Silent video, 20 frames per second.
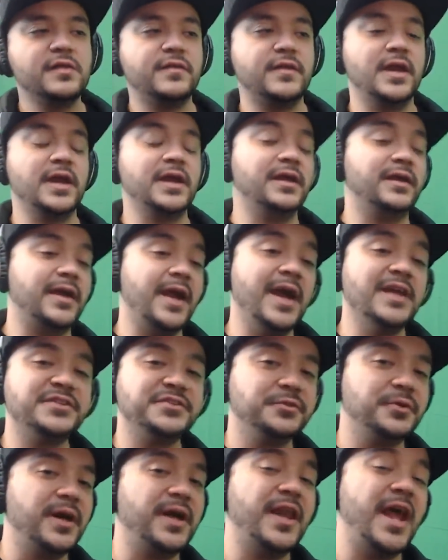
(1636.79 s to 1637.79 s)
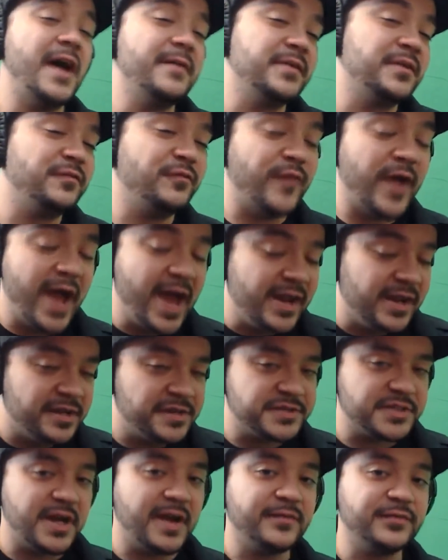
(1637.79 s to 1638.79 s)
that I can cancel and have
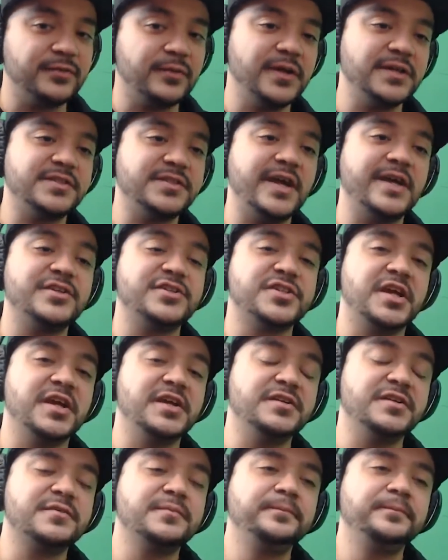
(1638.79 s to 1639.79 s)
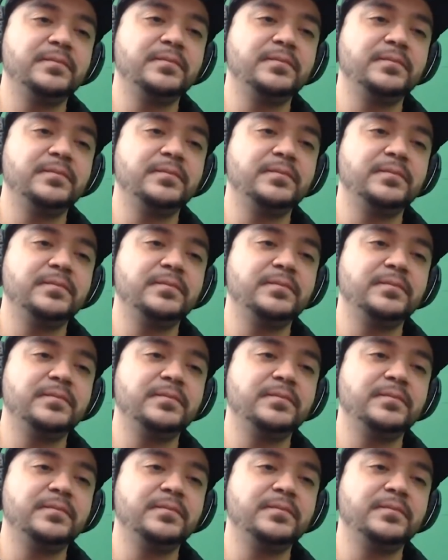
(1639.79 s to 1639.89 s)
advantage after I stance change?